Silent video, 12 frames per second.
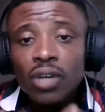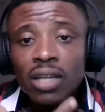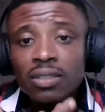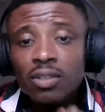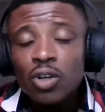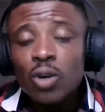
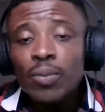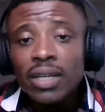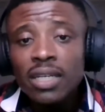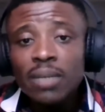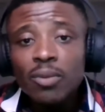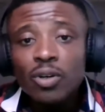Then
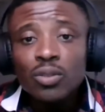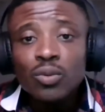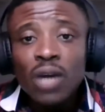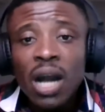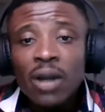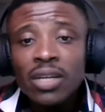commend them on
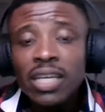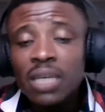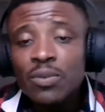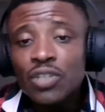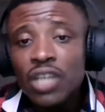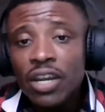how they
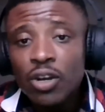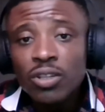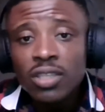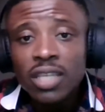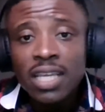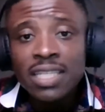keep sharing
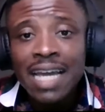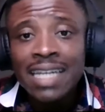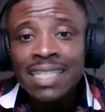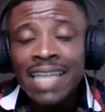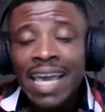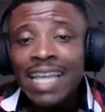contents
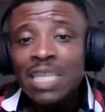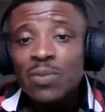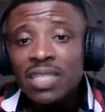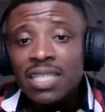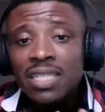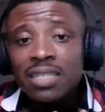and their
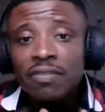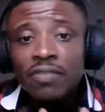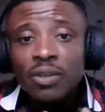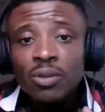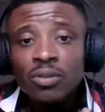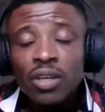expertise in the
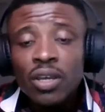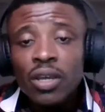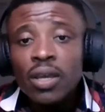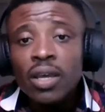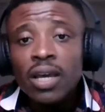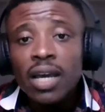field.
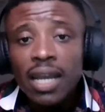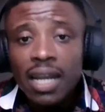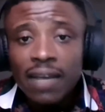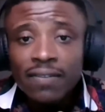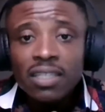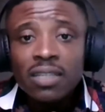And
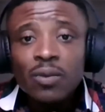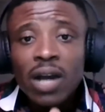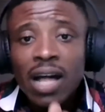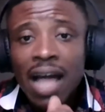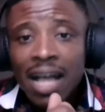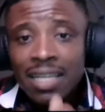after a
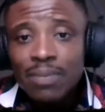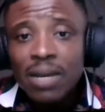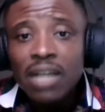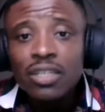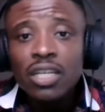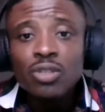while, ask them
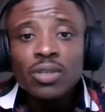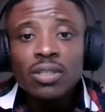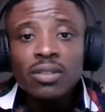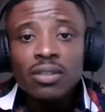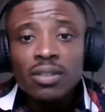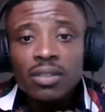how they're
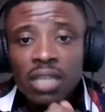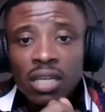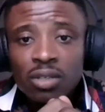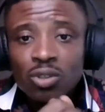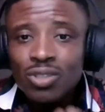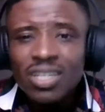doing.
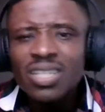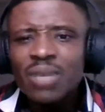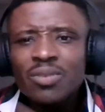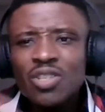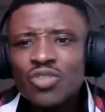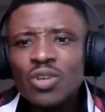Then you tell
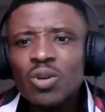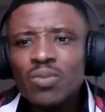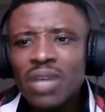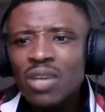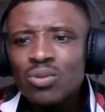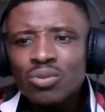them straight up
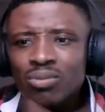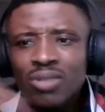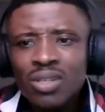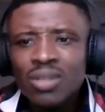that you